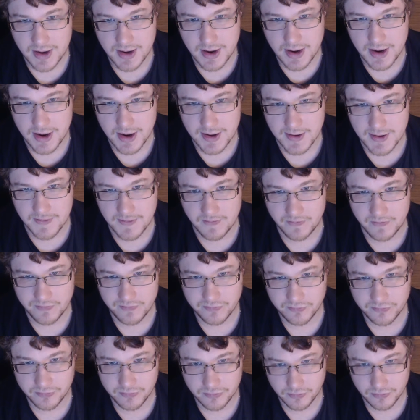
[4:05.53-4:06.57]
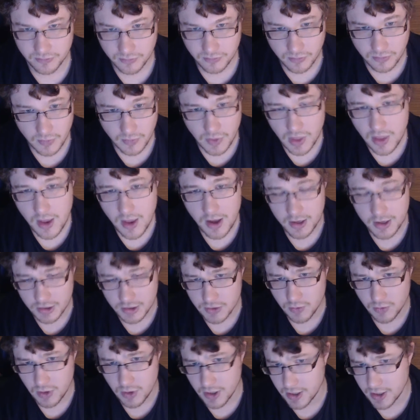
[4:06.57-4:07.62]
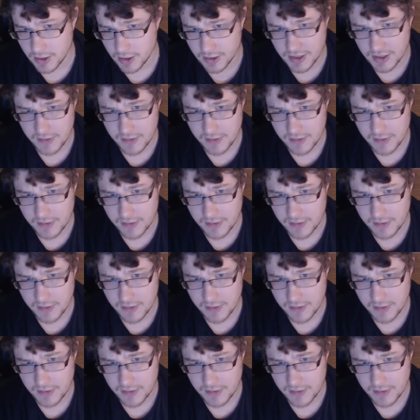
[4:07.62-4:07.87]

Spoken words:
um, I just want to